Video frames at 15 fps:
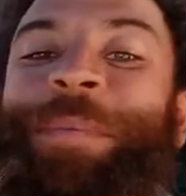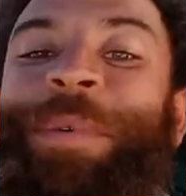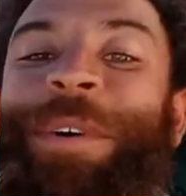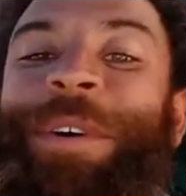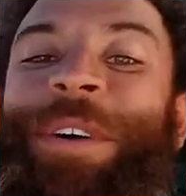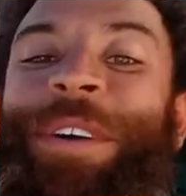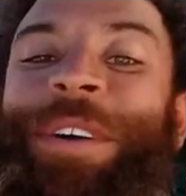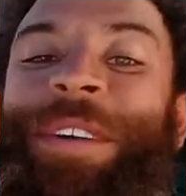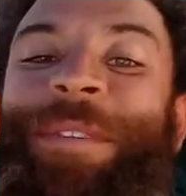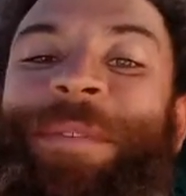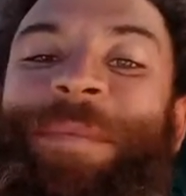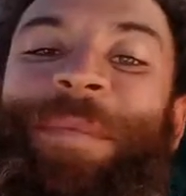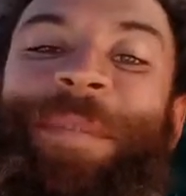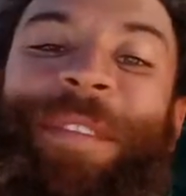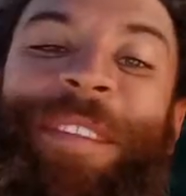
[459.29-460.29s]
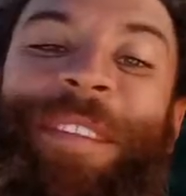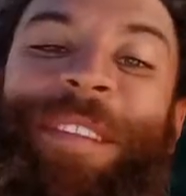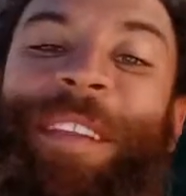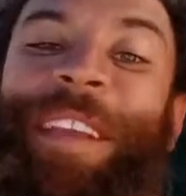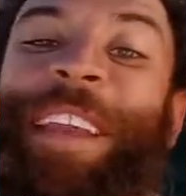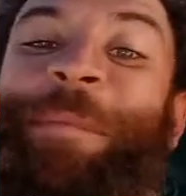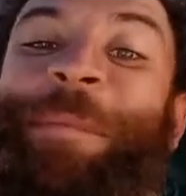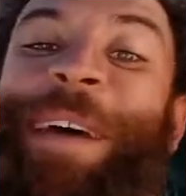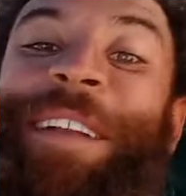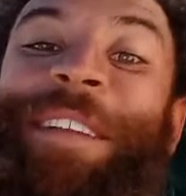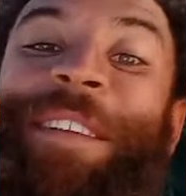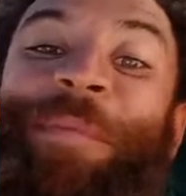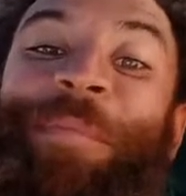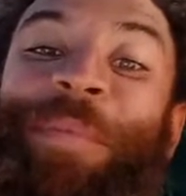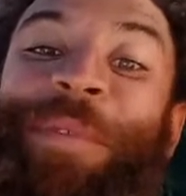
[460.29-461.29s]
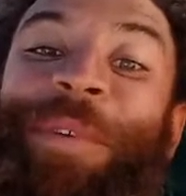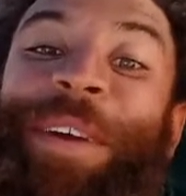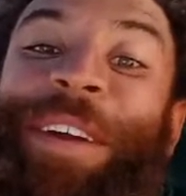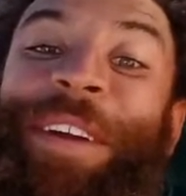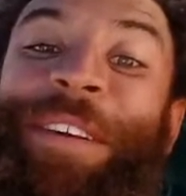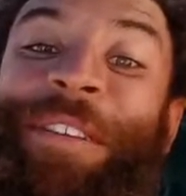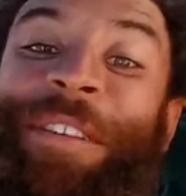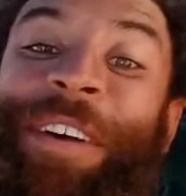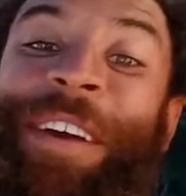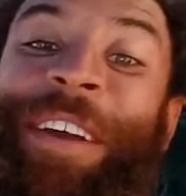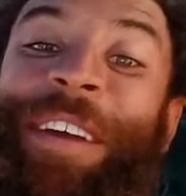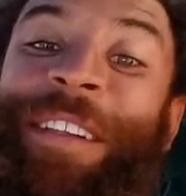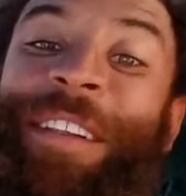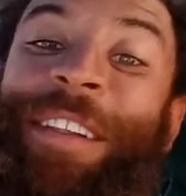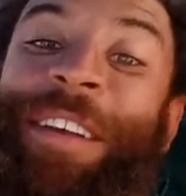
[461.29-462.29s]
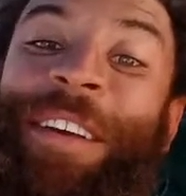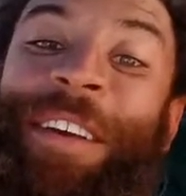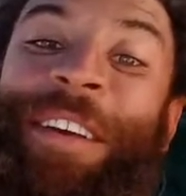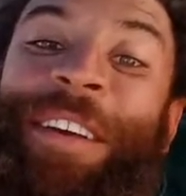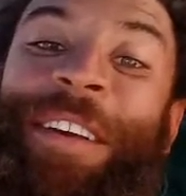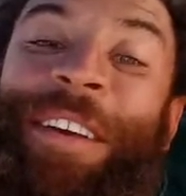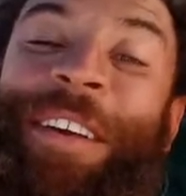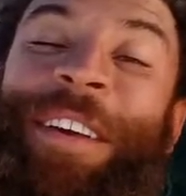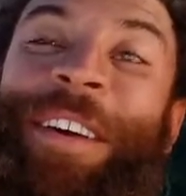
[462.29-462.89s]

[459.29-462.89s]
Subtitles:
But getting back to the point, right? Like,